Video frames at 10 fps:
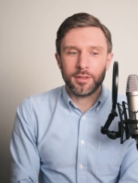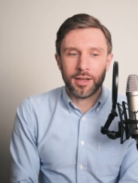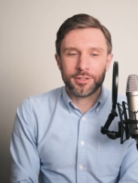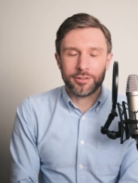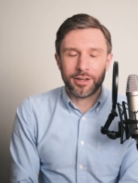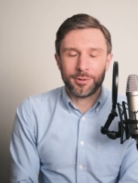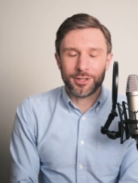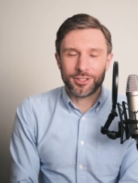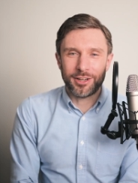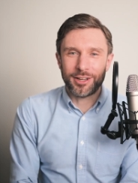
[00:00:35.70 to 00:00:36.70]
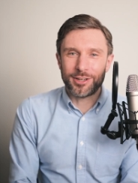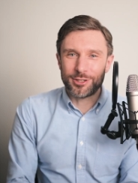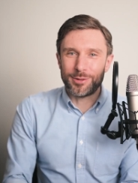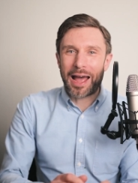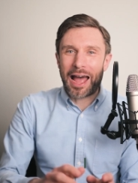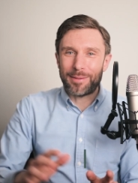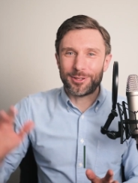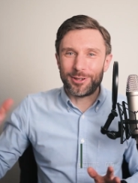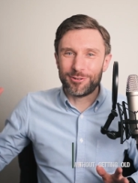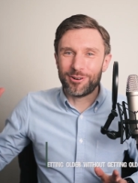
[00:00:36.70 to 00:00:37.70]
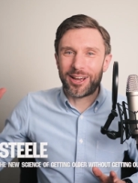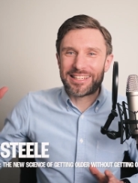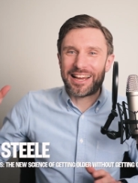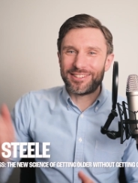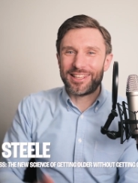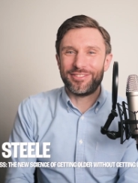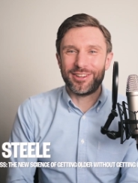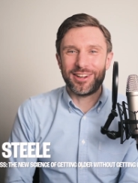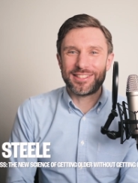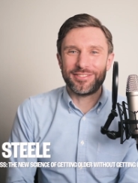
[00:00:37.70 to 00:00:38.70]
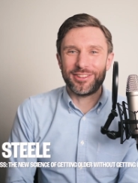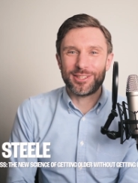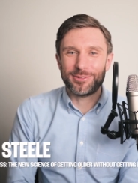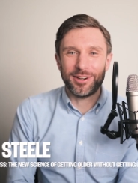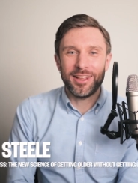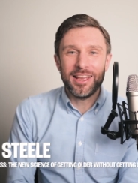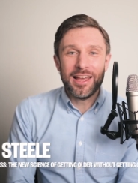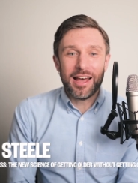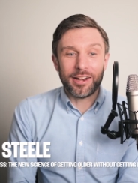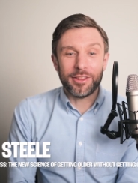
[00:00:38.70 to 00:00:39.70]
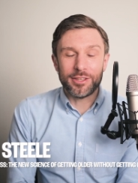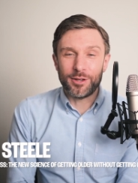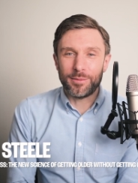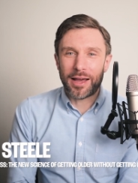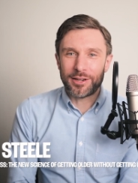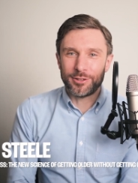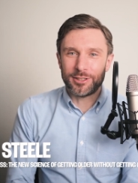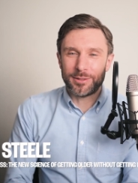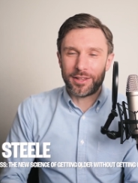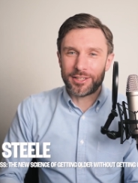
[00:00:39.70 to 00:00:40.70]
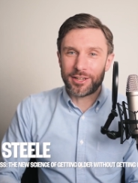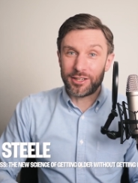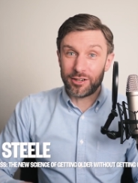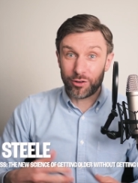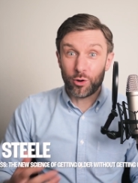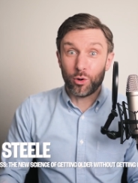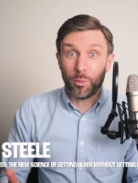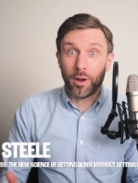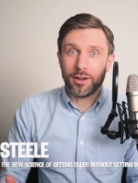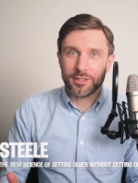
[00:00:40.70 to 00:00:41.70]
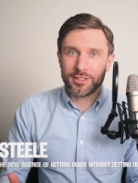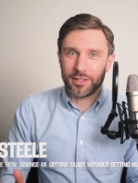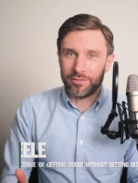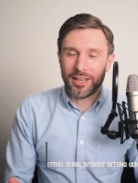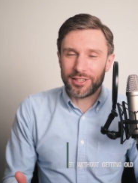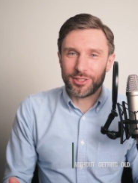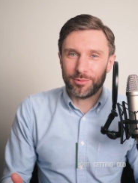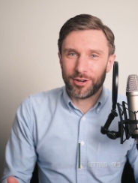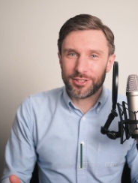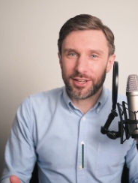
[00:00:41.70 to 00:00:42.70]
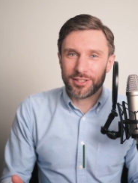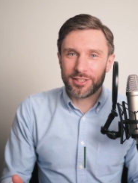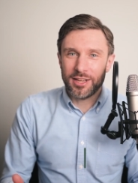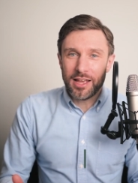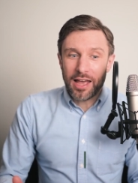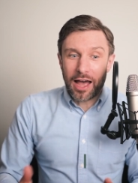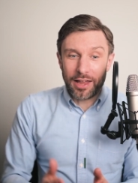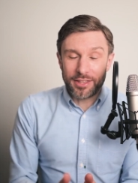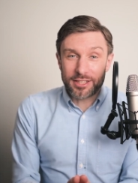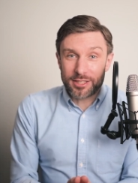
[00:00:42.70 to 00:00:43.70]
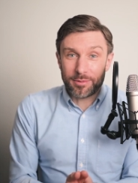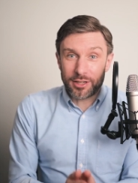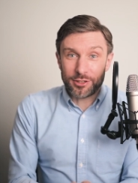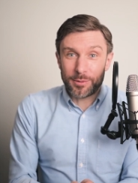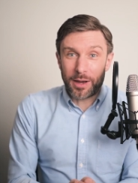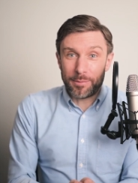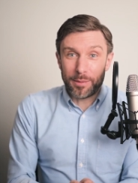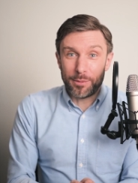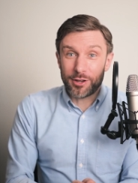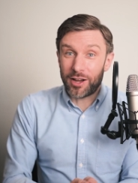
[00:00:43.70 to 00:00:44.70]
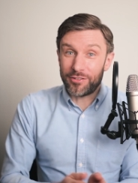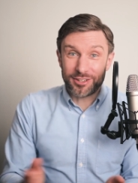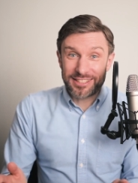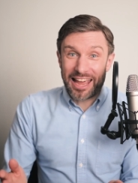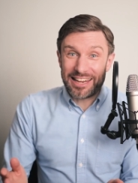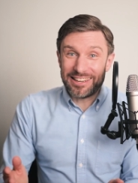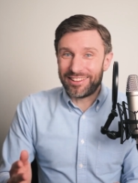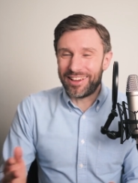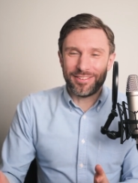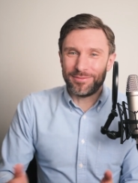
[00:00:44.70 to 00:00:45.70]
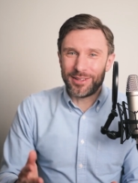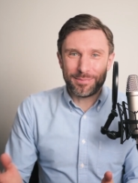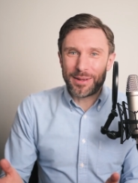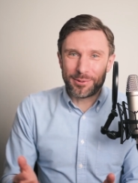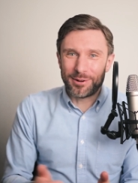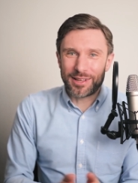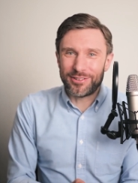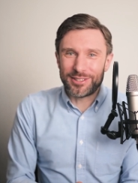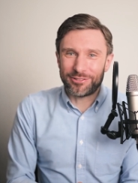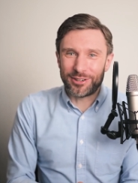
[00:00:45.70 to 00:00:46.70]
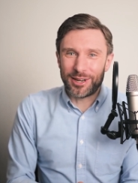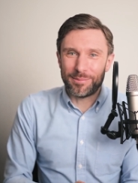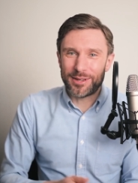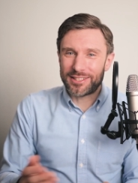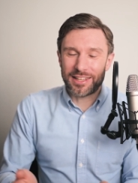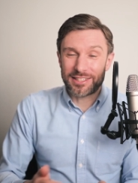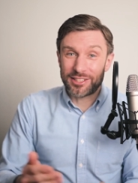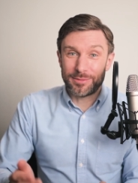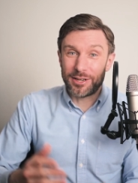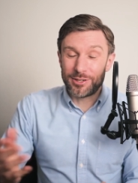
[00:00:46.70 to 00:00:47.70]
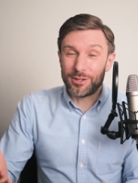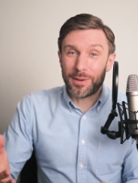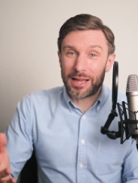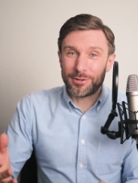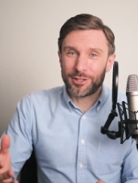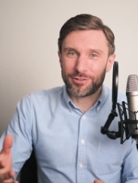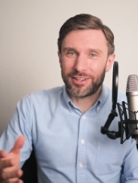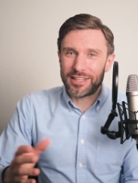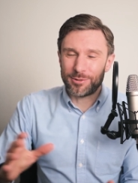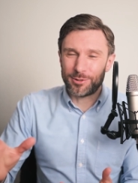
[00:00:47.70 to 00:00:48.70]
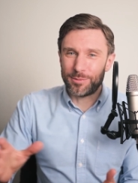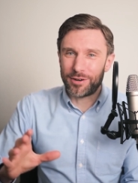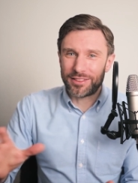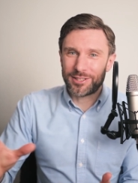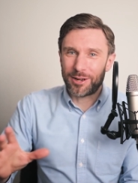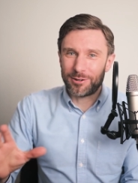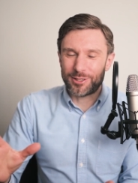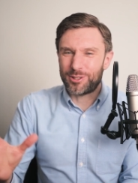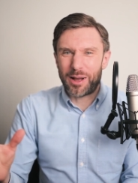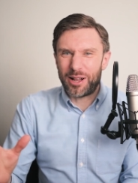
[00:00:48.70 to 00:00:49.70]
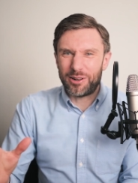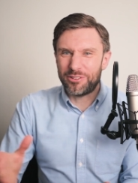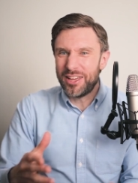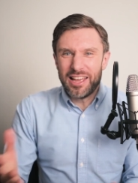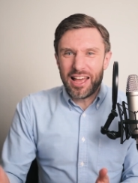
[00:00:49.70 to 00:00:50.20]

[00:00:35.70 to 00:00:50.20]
Yeah, it's a great question. I'm going to zoom absolutely right out to give you an answer for this one. I know that you and Matt talked about this idea of the hallmarks of the aging process. And these are something I talk about in my book. I've got ten. There are, you know, people will give you different numbers, and there's actually been a new paper just released which would bring the total to twelve.